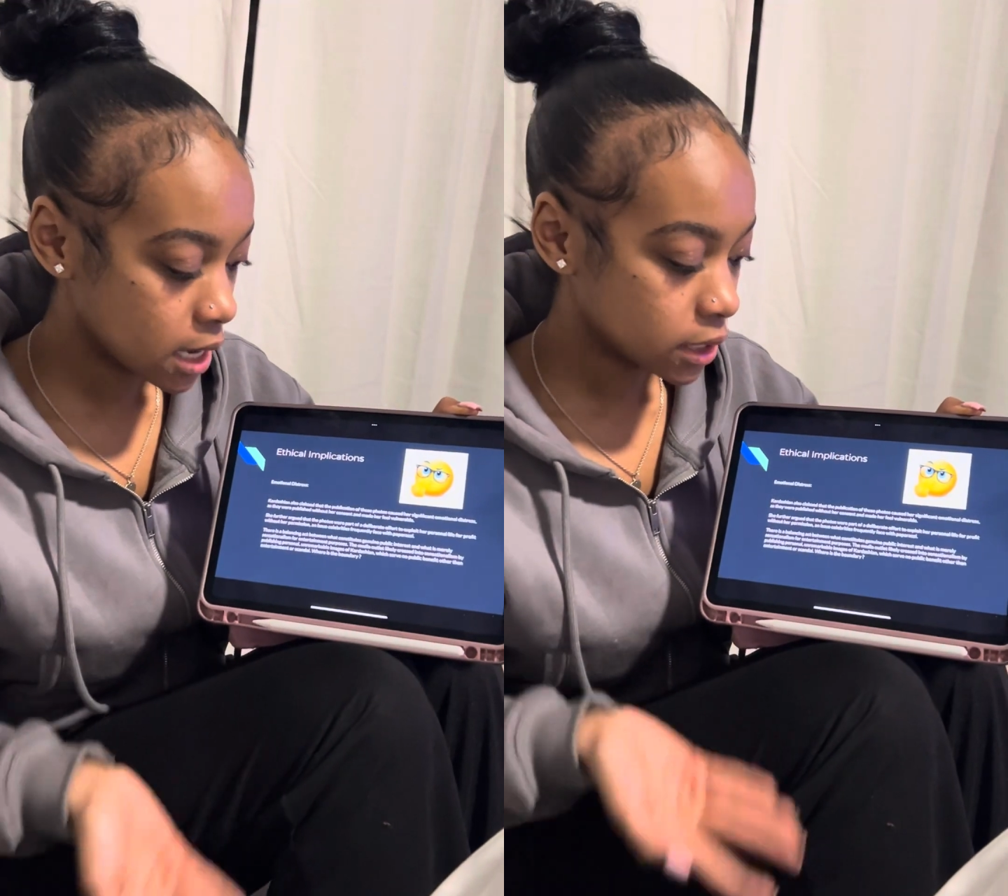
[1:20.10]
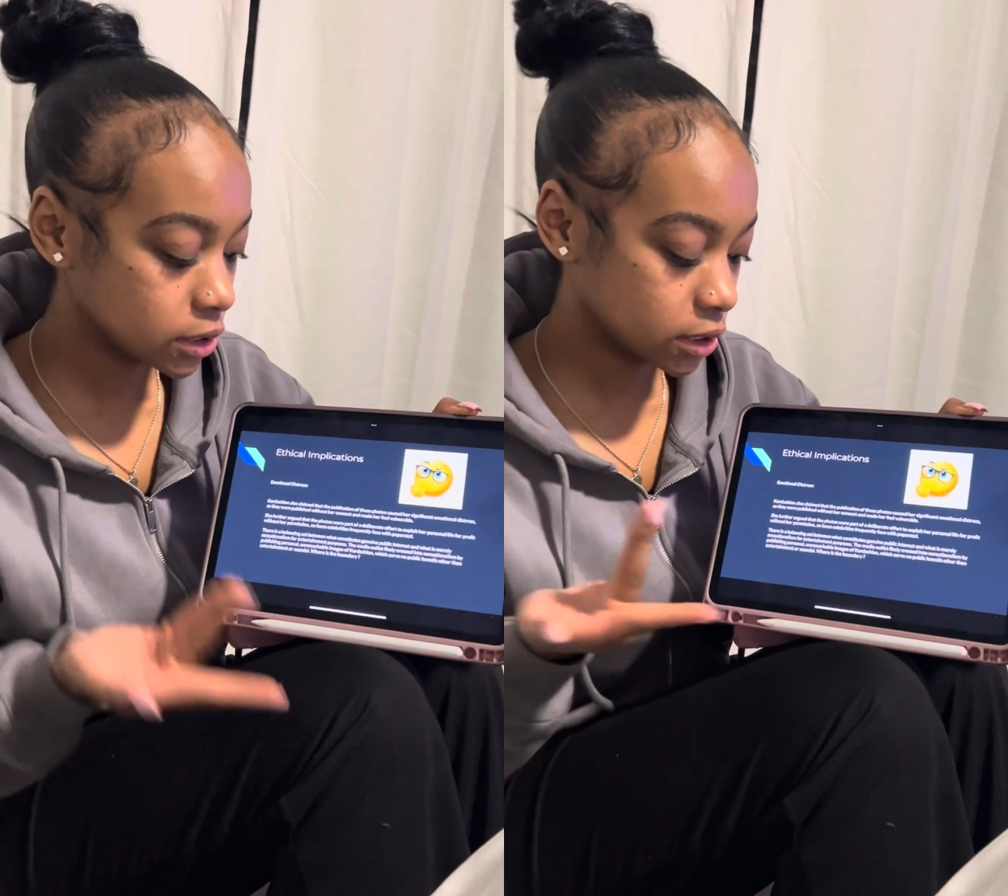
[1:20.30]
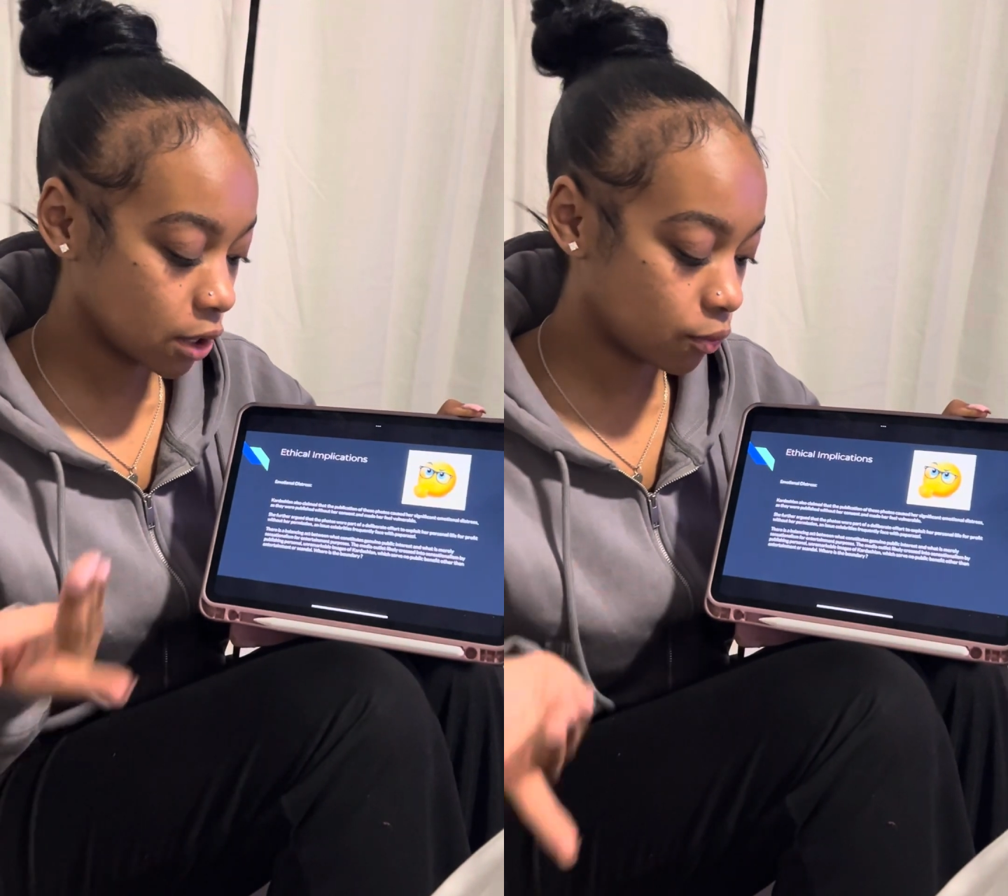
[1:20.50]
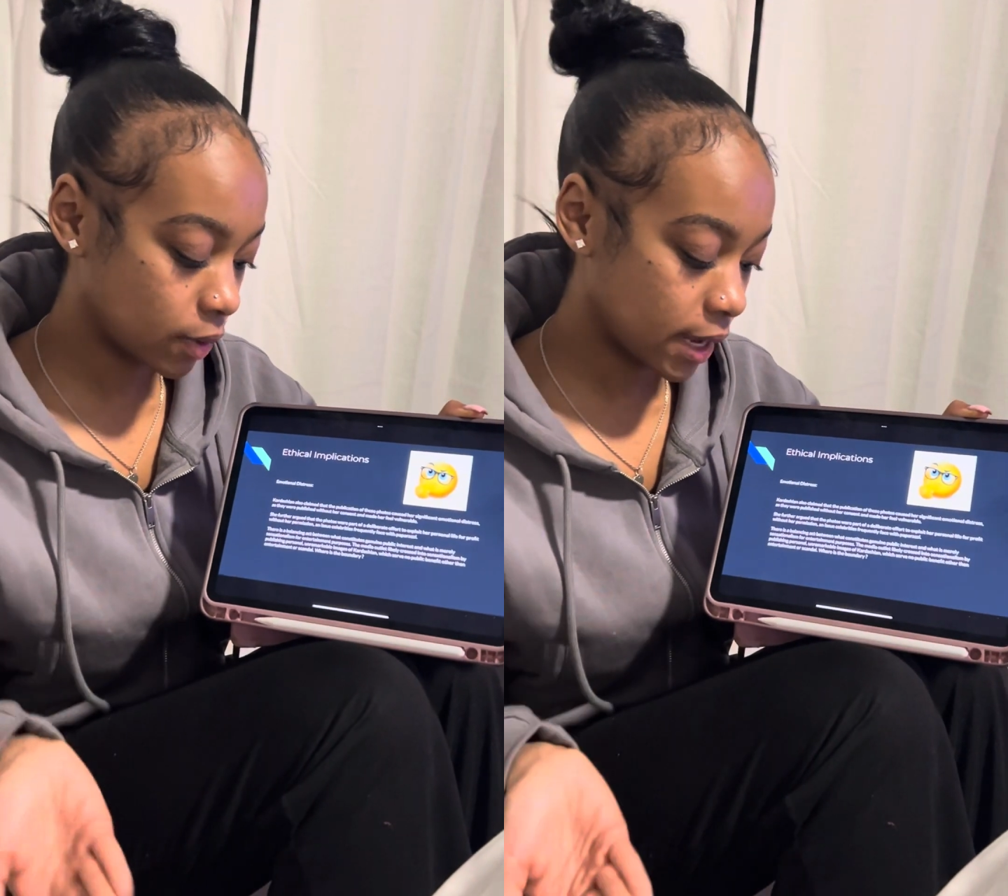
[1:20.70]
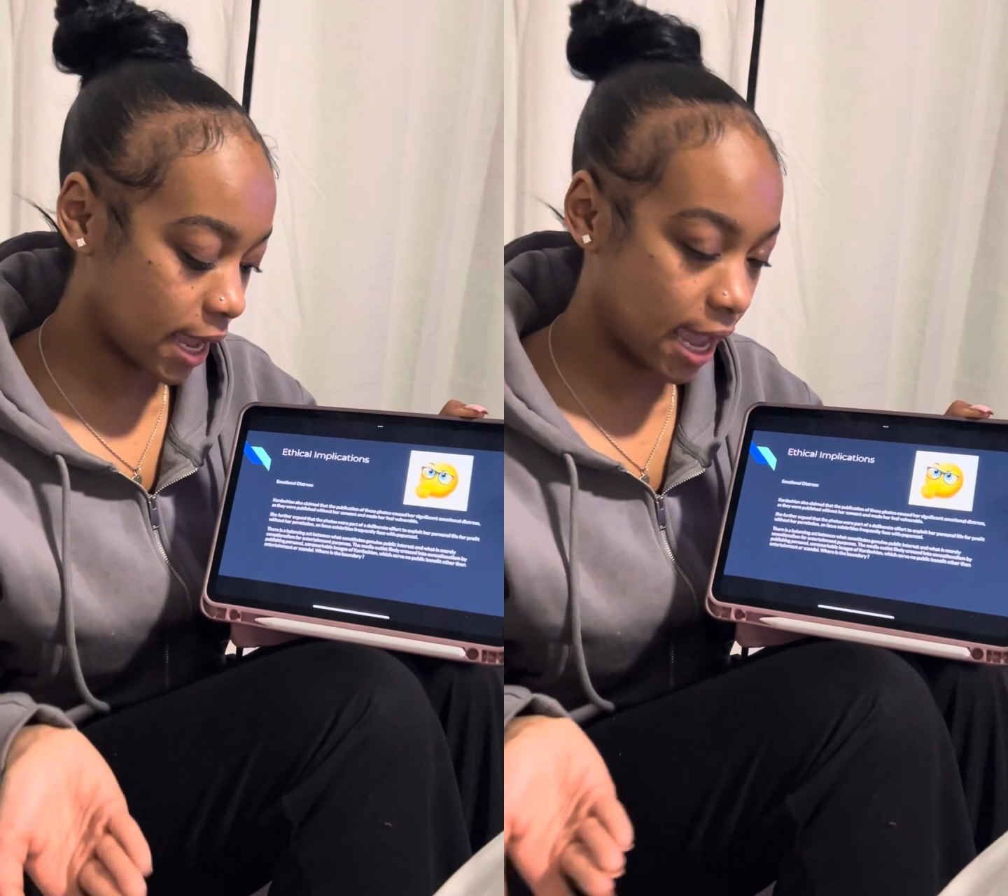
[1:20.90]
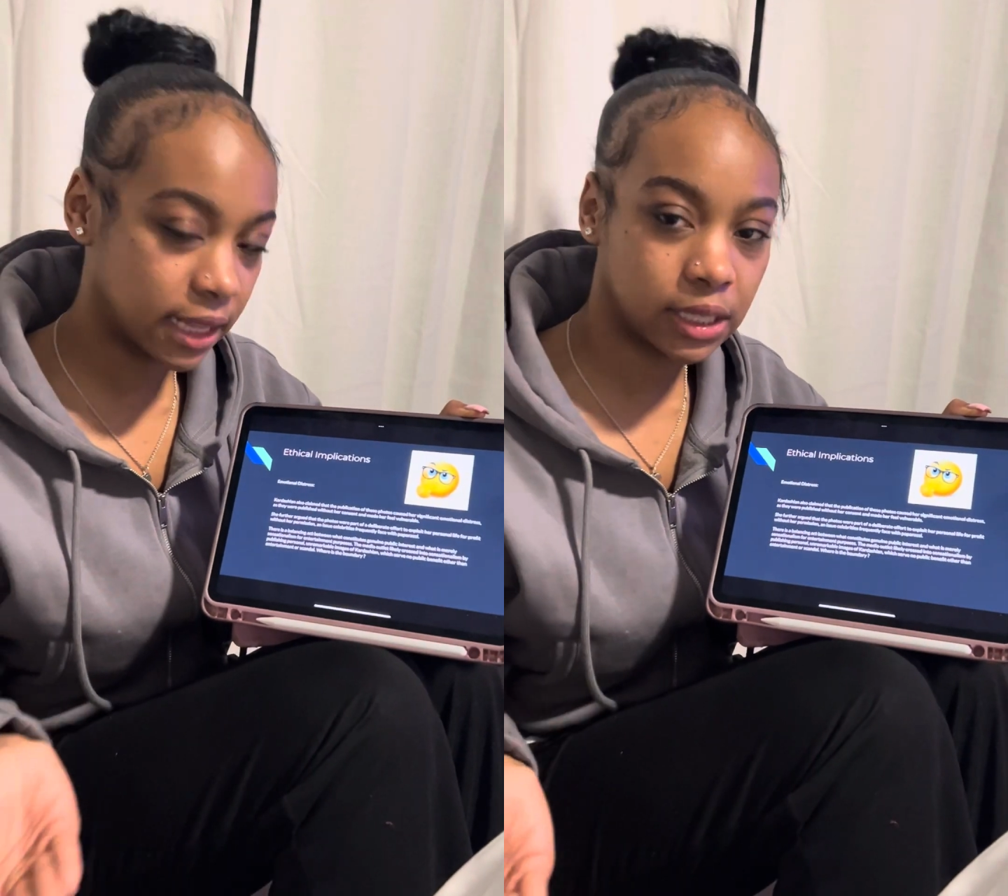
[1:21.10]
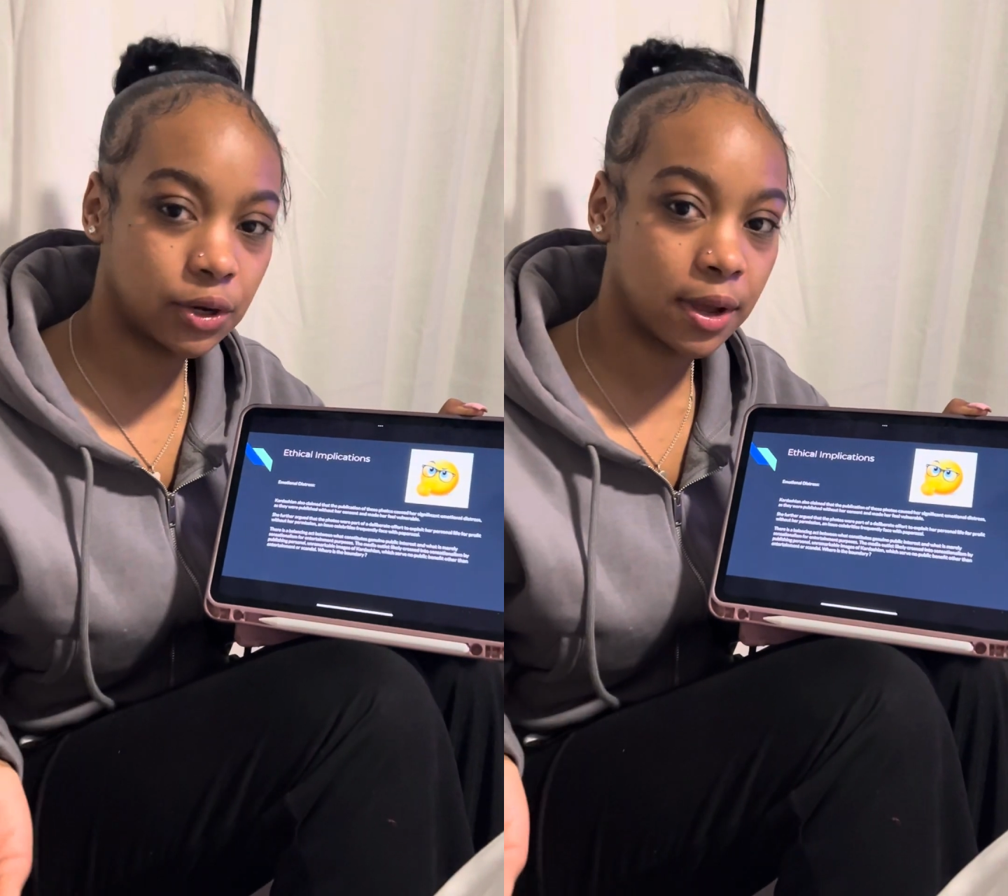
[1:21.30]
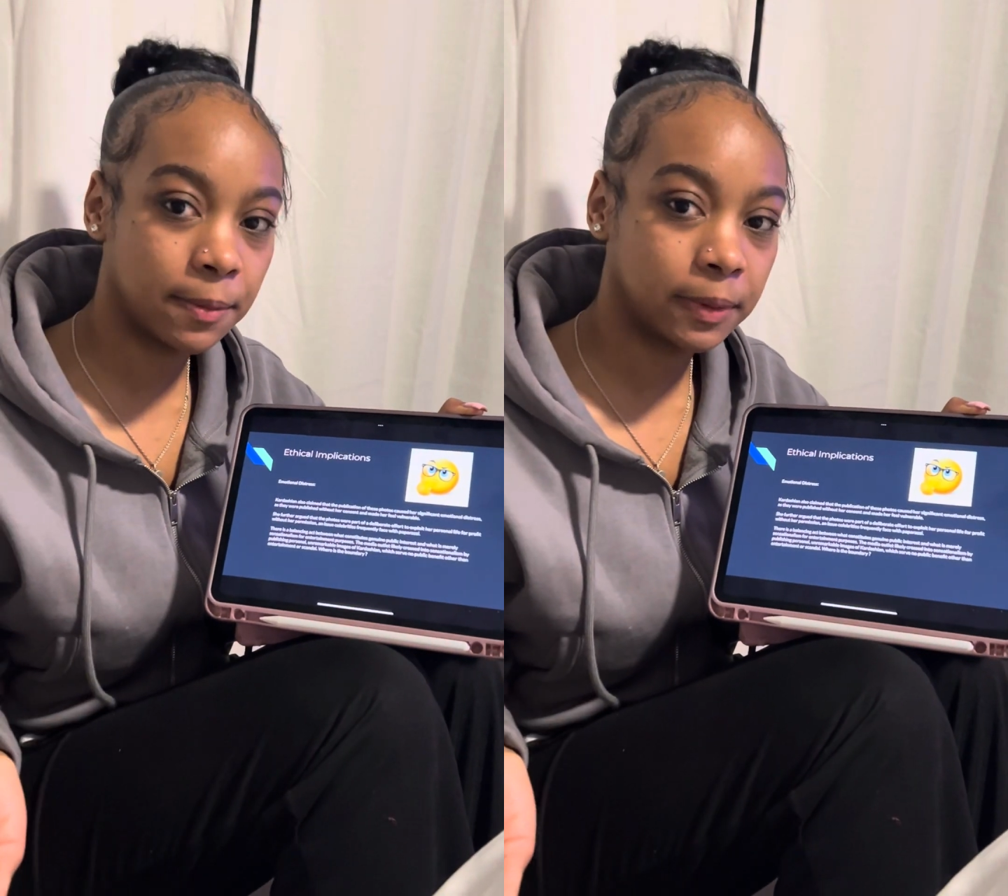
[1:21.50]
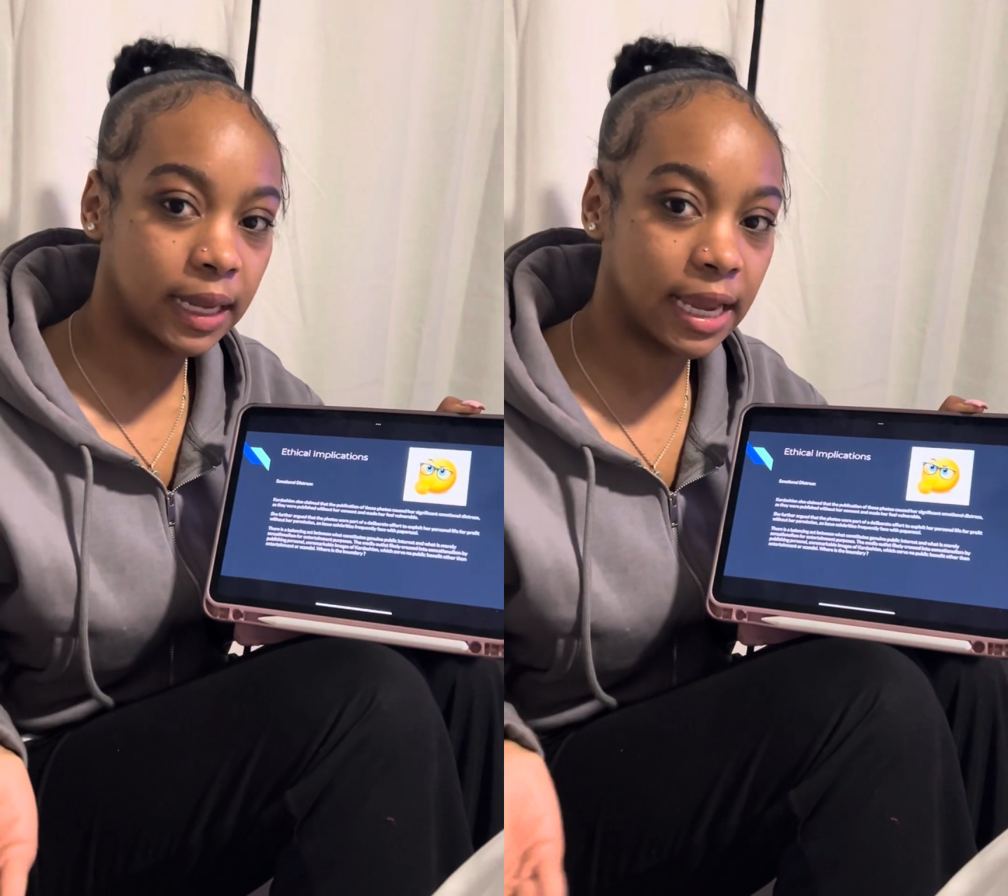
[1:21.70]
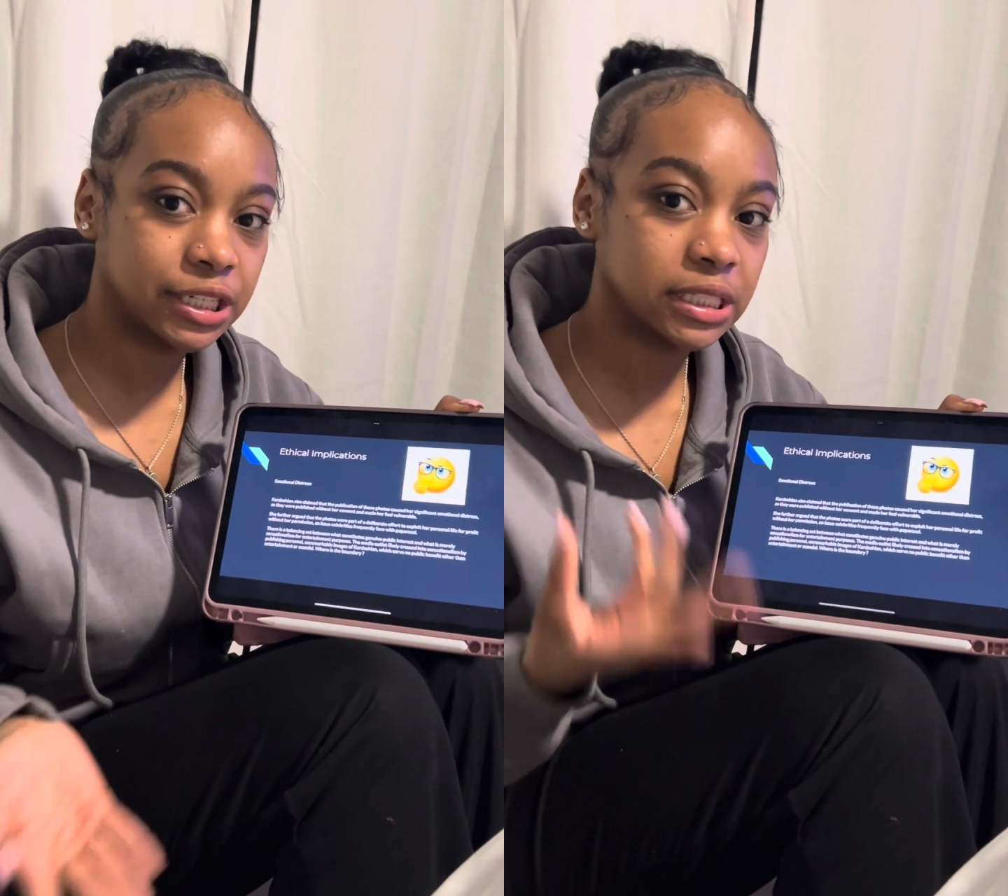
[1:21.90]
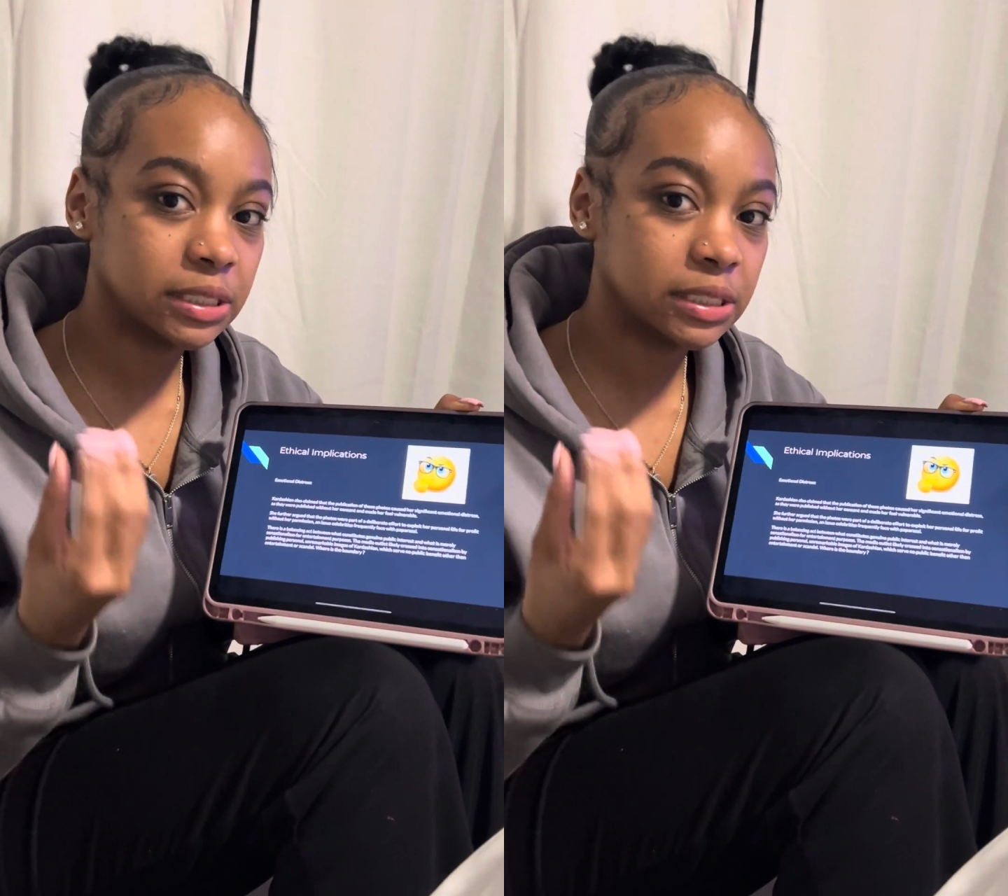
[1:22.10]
So what ethical implications